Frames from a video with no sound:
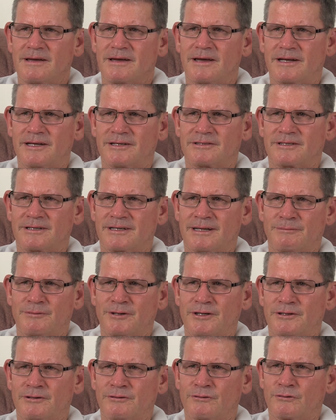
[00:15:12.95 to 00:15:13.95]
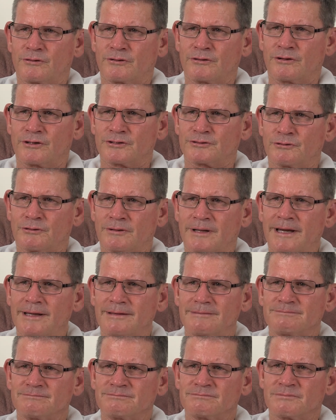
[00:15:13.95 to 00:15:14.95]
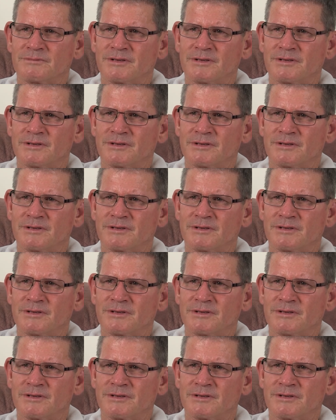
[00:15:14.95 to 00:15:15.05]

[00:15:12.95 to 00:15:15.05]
and he said, let me organise all that,